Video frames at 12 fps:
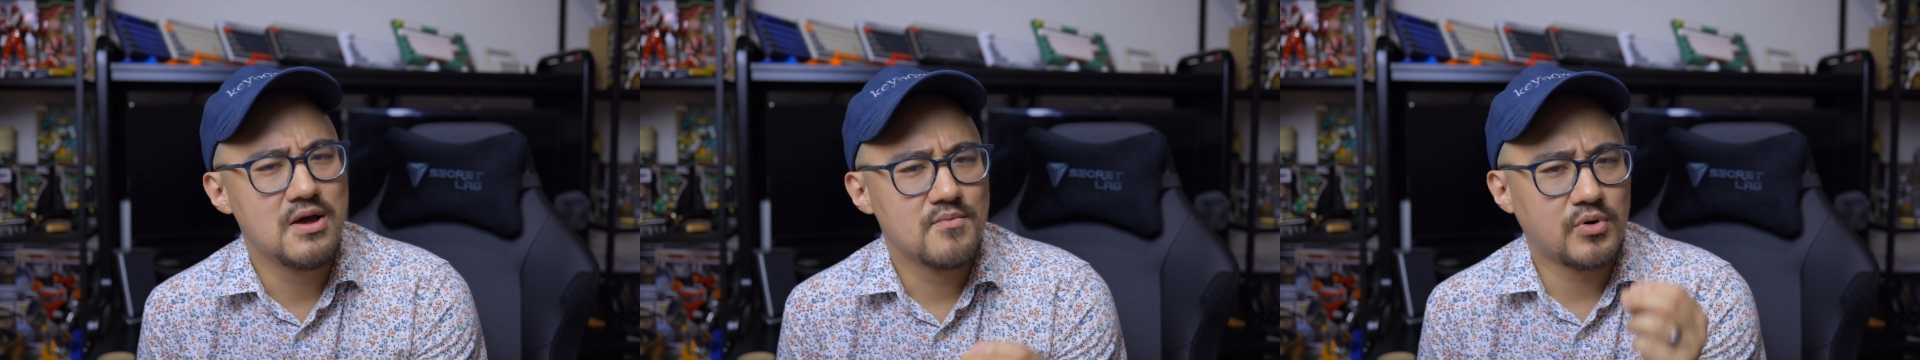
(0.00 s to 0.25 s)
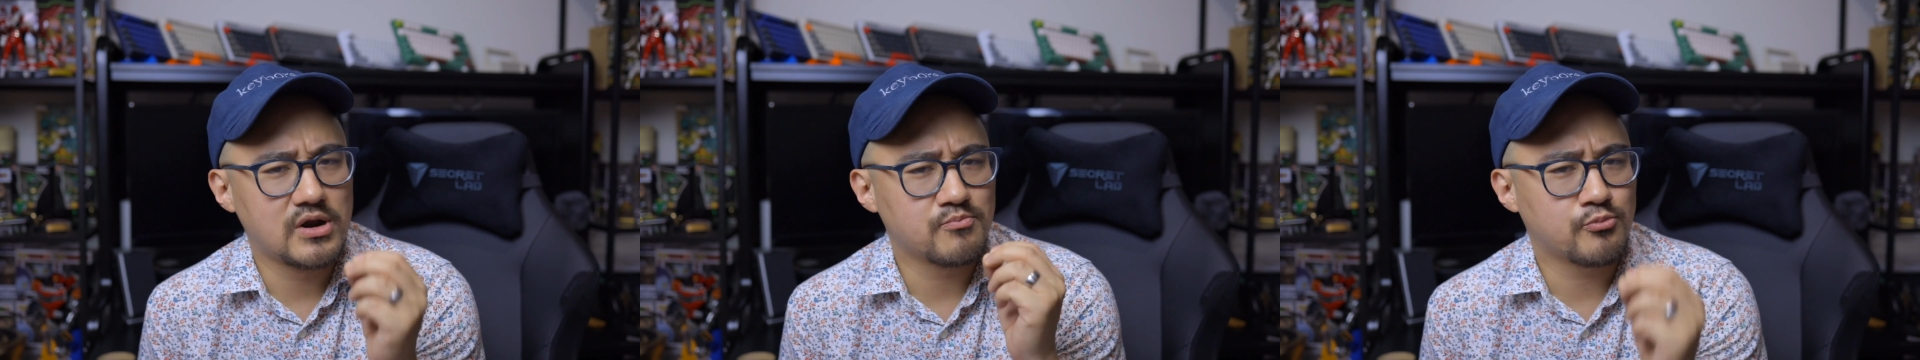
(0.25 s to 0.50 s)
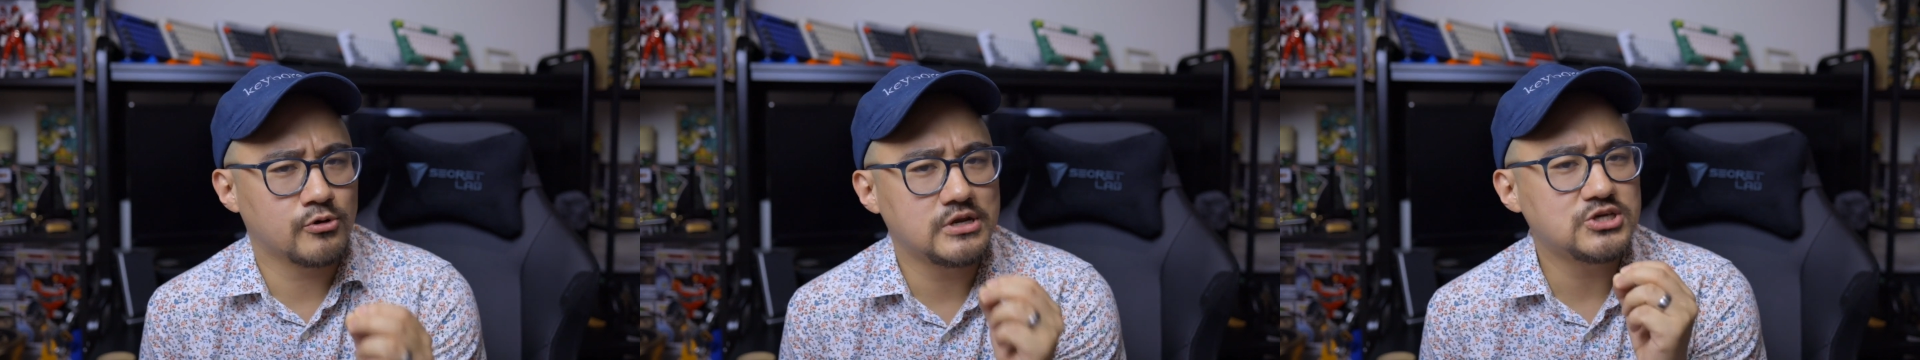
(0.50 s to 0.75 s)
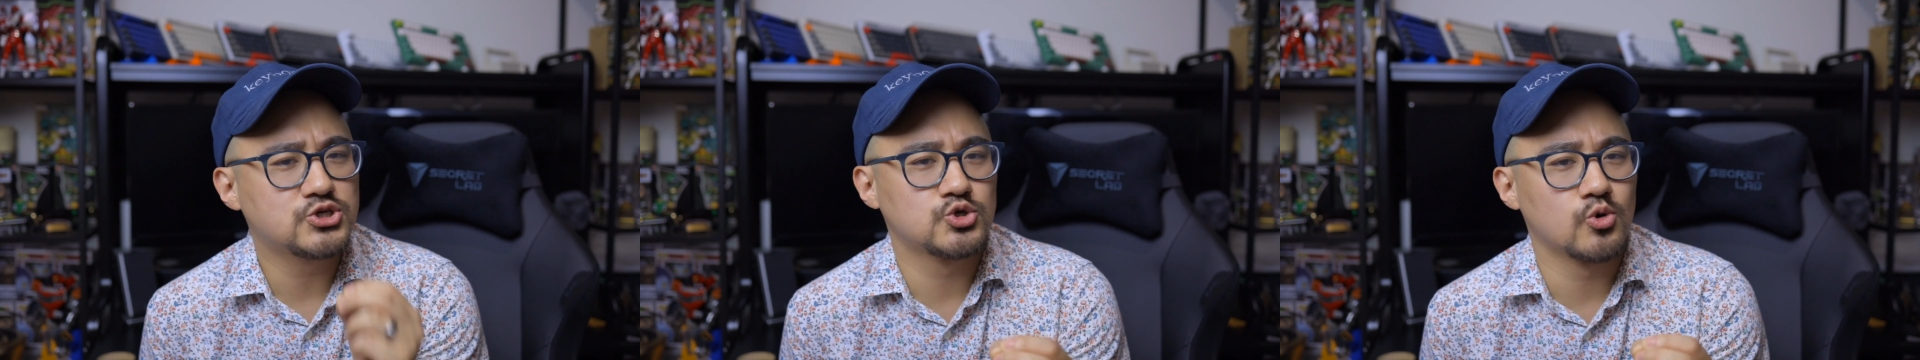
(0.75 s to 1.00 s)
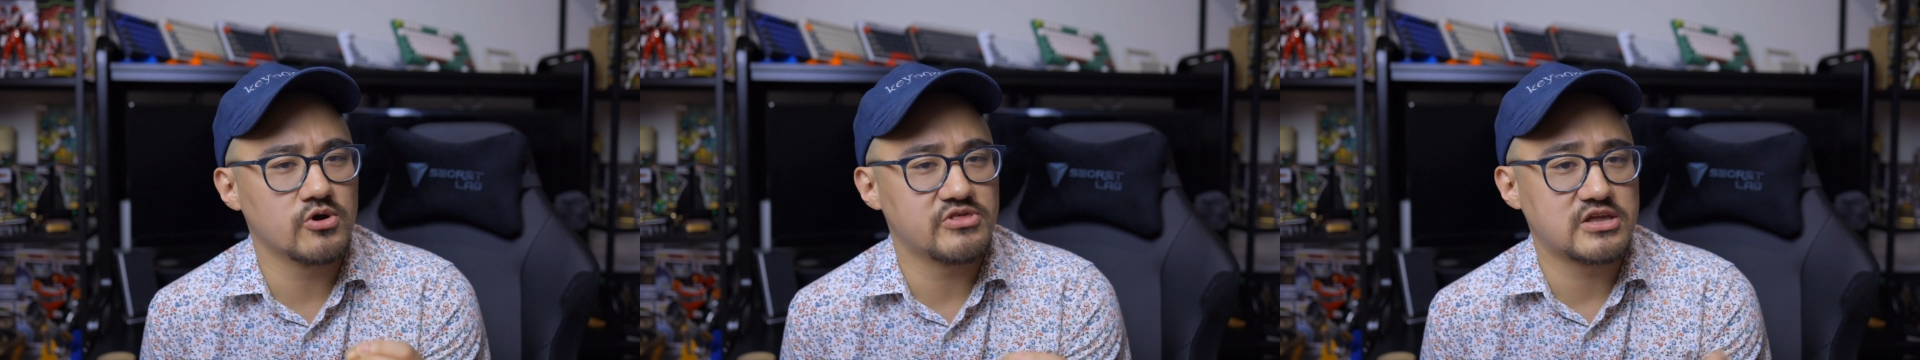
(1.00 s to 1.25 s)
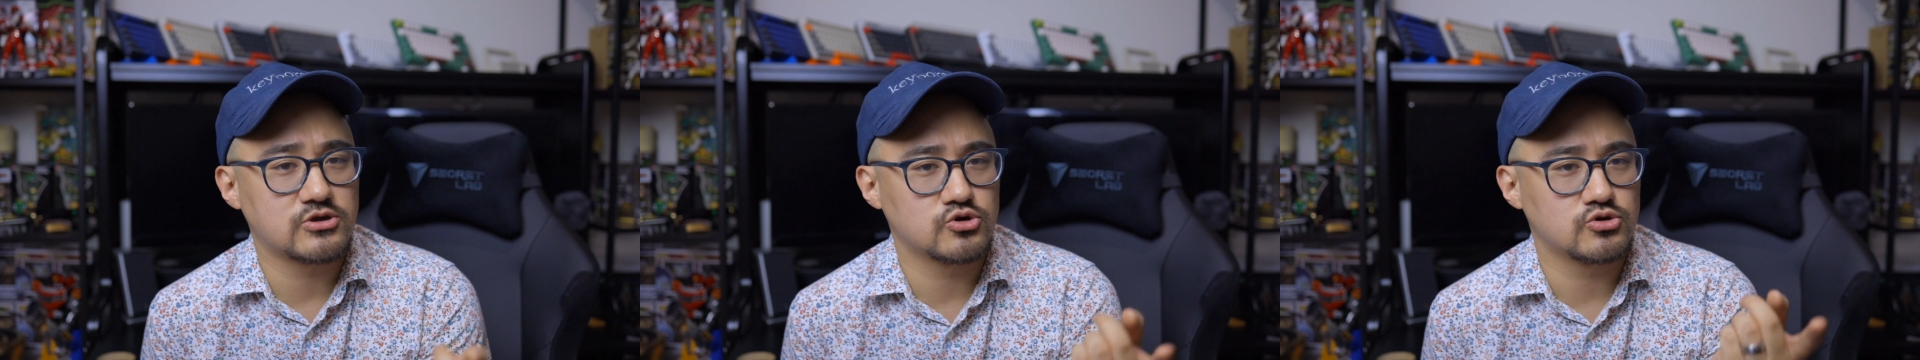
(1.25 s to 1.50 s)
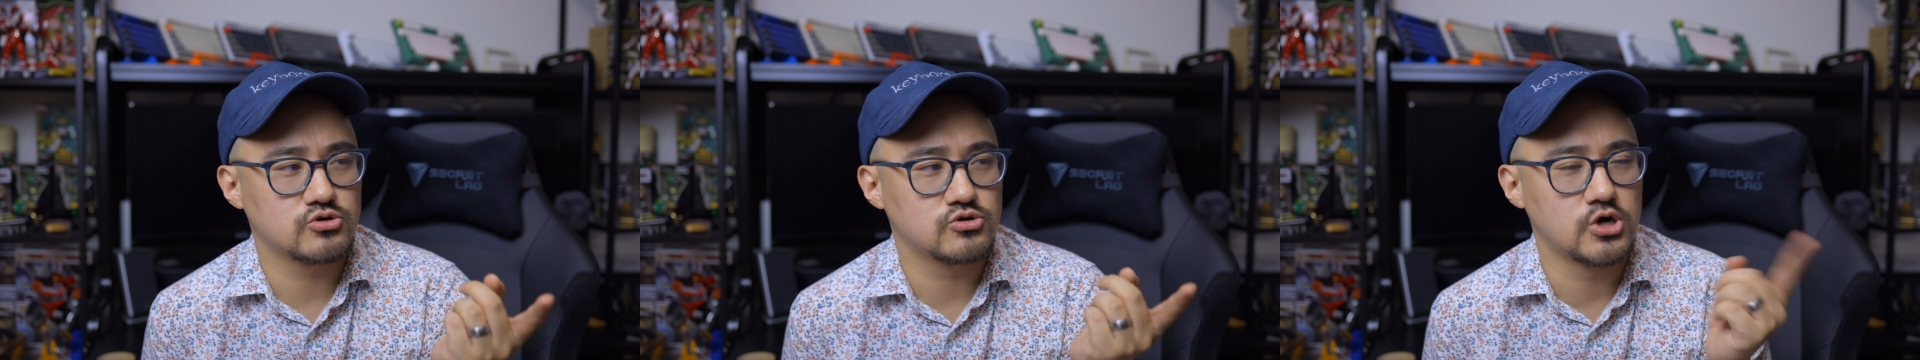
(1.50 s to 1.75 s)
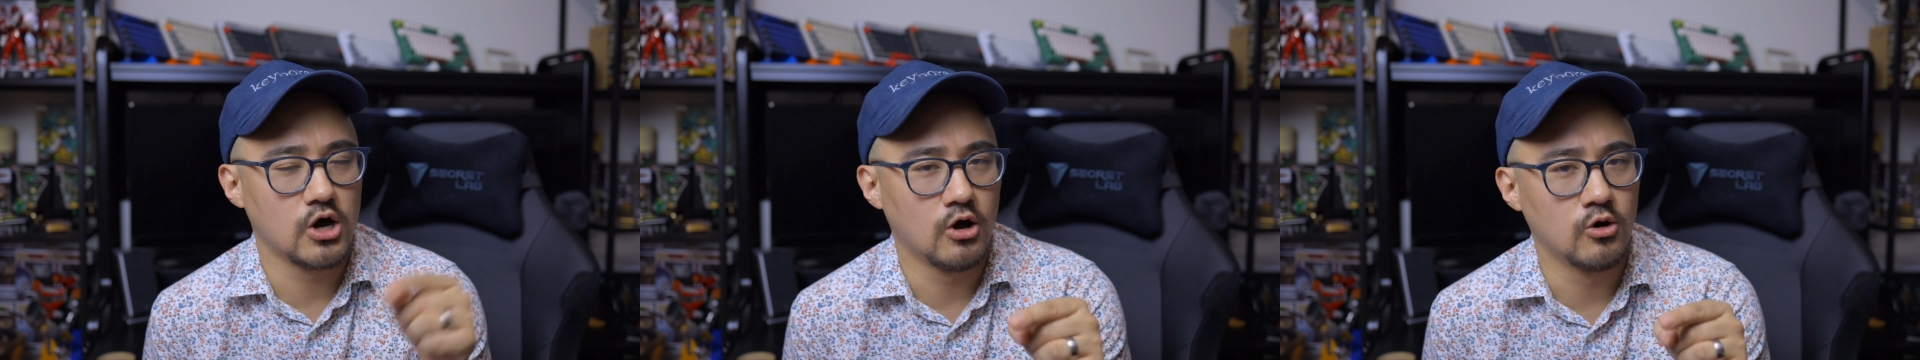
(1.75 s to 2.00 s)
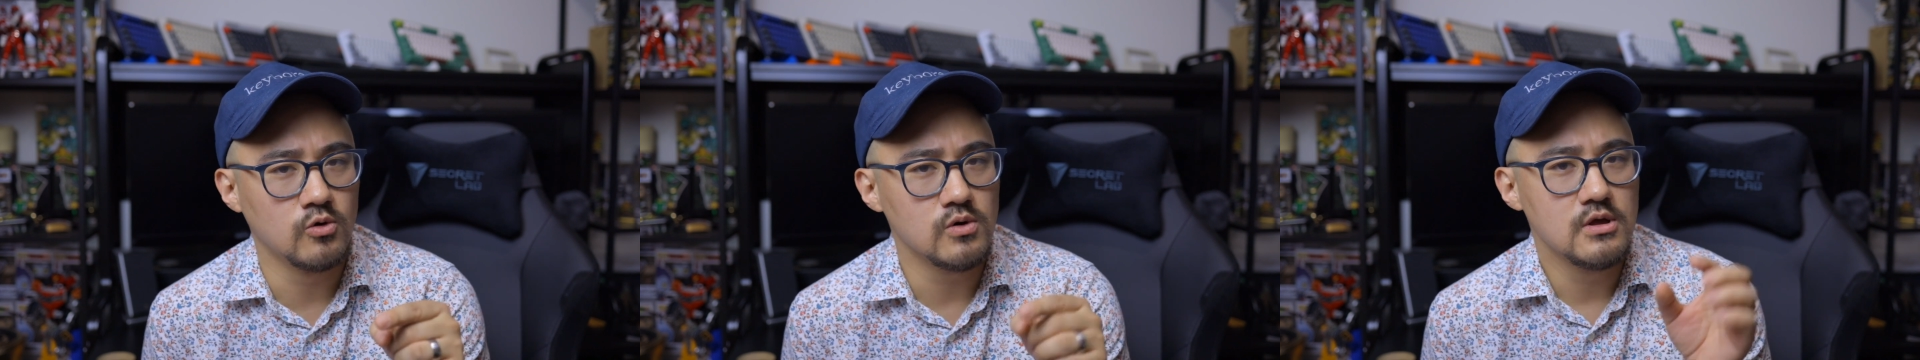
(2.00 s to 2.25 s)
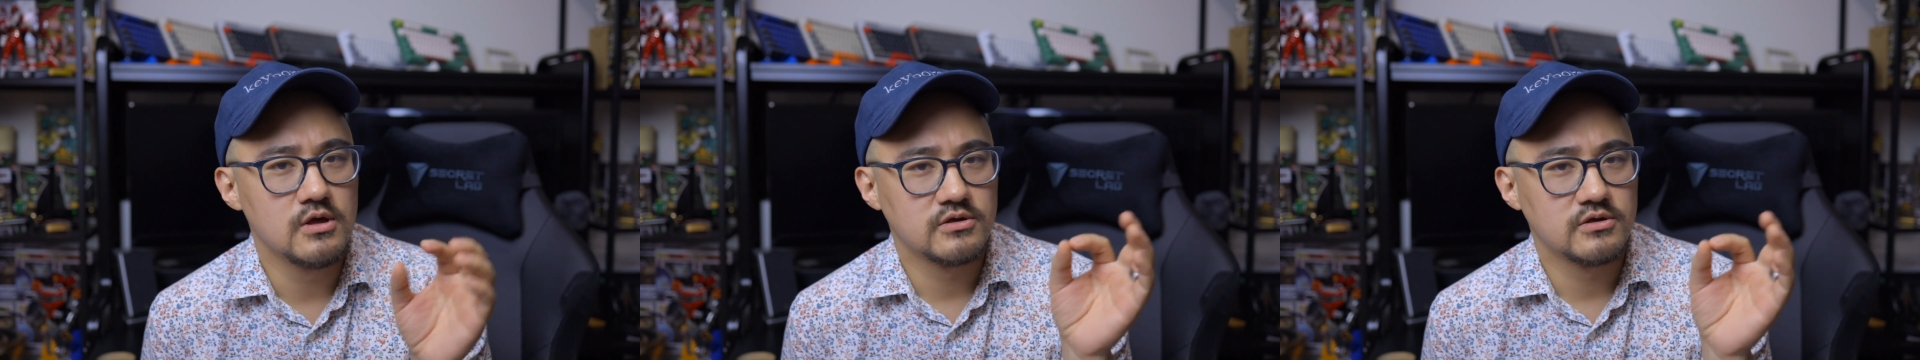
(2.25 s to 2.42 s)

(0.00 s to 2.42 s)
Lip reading: but I'm pretty sure that Ko,